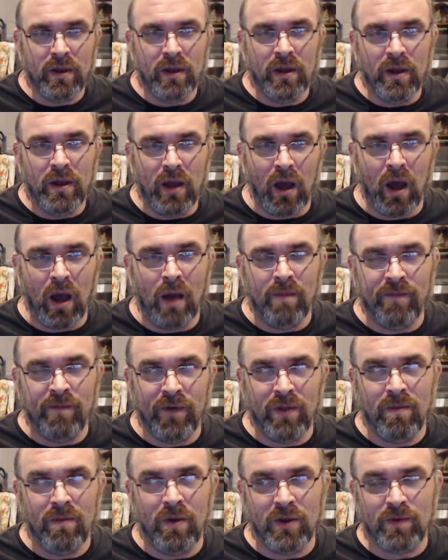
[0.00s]

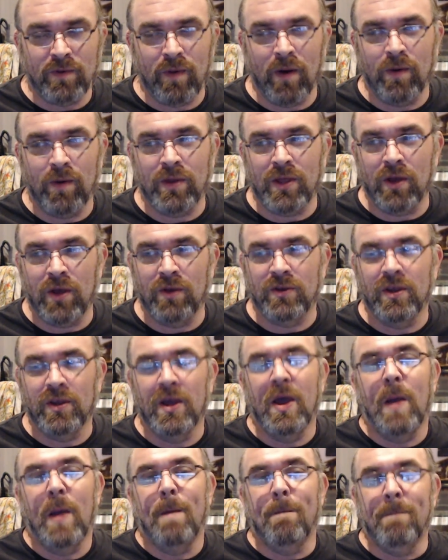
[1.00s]
for the most part with those.
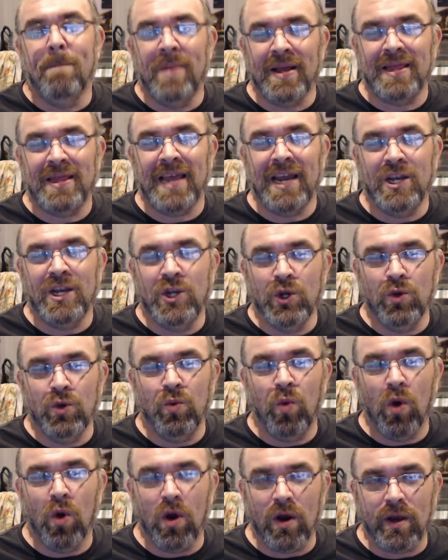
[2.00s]
But they do
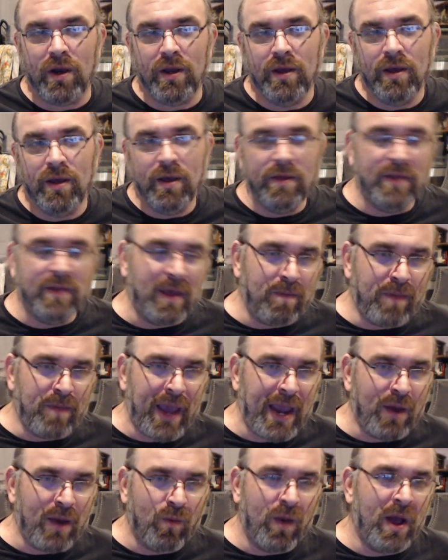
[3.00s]
work. They
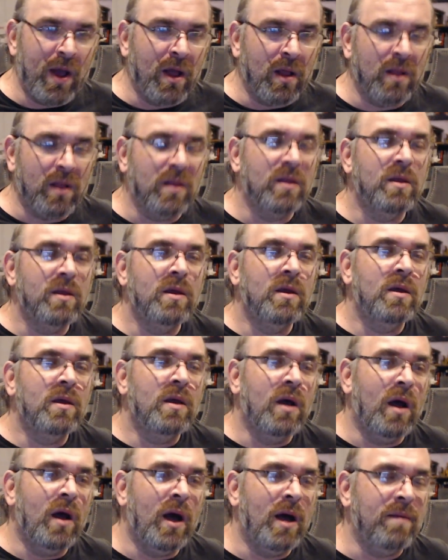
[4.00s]
paint well,
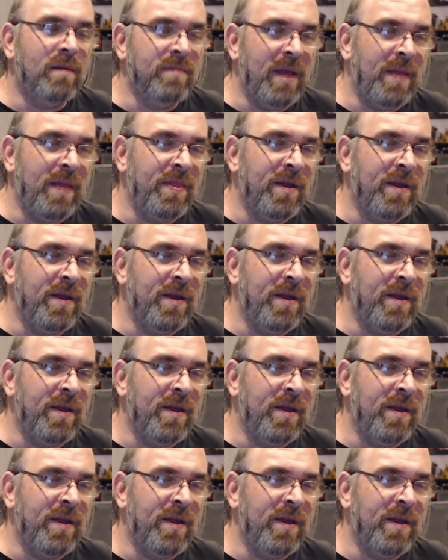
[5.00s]
and they're